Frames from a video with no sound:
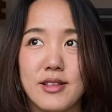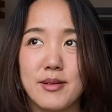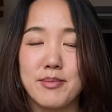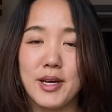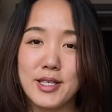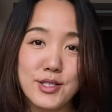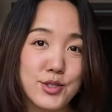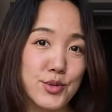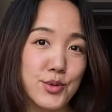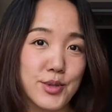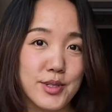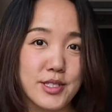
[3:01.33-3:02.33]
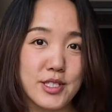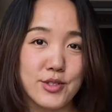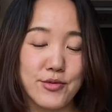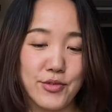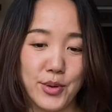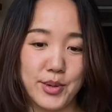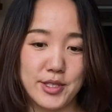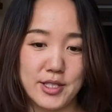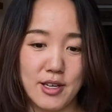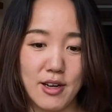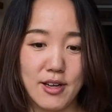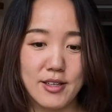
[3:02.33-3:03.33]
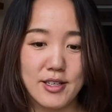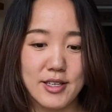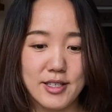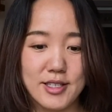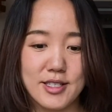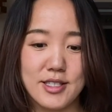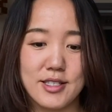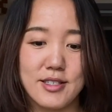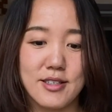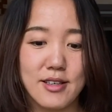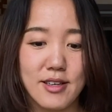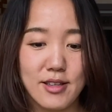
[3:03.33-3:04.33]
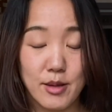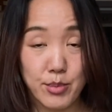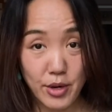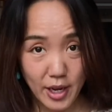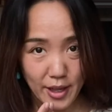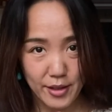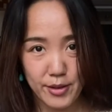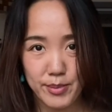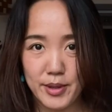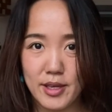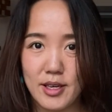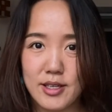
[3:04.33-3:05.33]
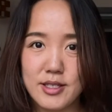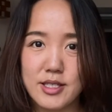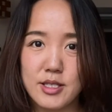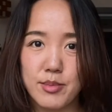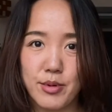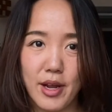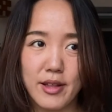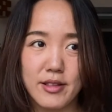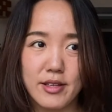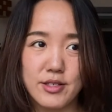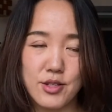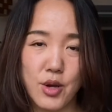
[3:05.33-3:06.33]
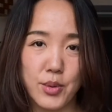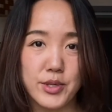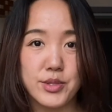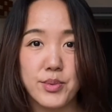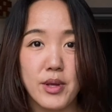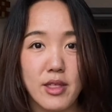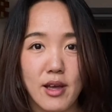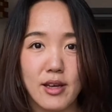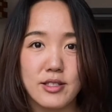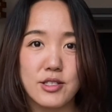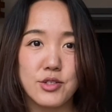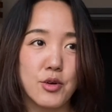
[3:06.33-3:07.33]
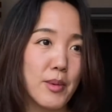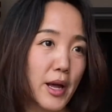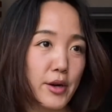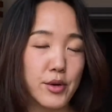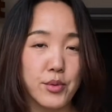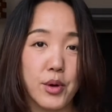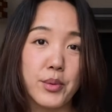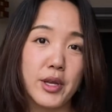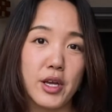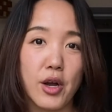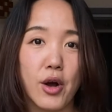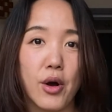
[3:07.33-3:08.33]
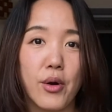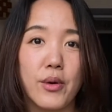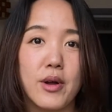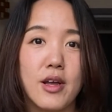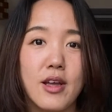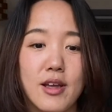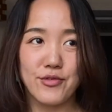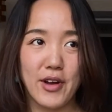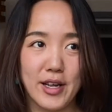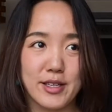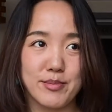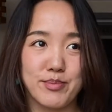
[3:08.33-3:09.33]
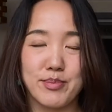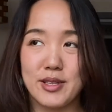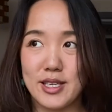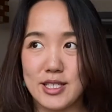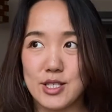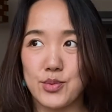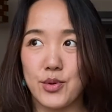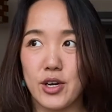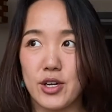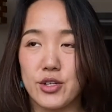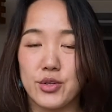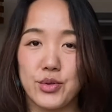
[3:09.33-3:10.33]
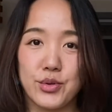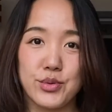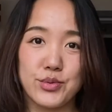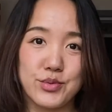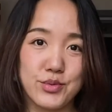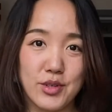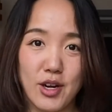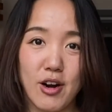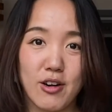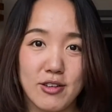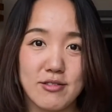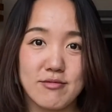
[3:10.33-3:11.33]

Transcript: best tools to focus on is the breath, because the breath is always with us no matter where we go. Find a place where you are